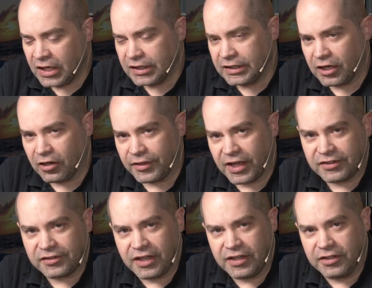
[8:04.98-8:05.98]
now that
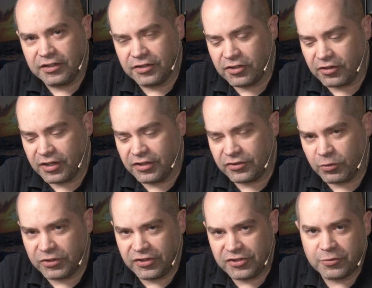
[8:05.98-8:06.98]
said, there is
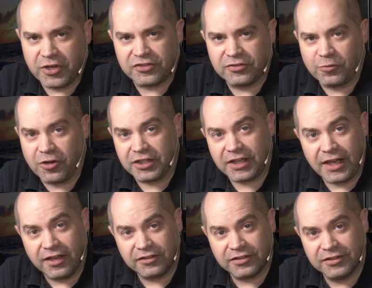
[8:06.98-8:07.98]
one situation where it
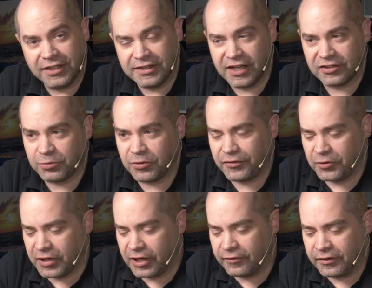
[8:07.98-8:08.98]
can't, and that's where if you
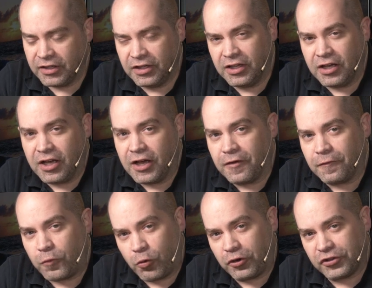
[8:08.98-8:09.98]
have
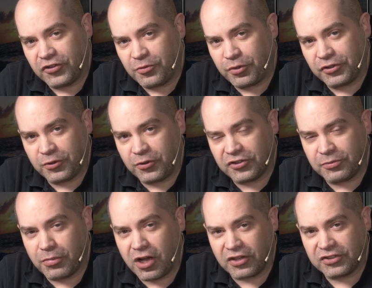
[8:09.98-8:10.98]
4 SuperSource
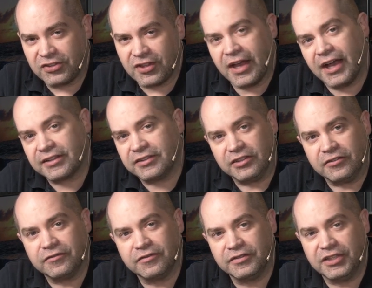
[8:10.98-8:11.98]
boxes
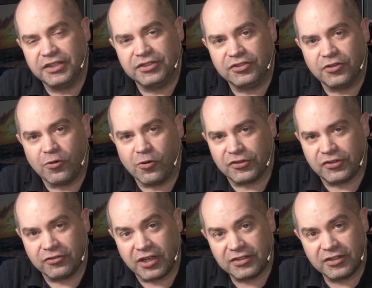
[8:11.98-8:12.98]
active in your
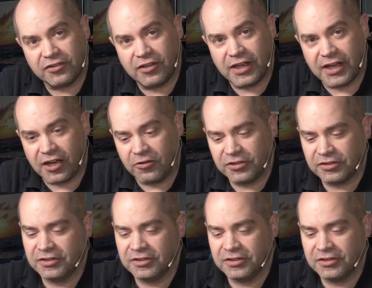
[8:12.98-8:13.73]
selected layout,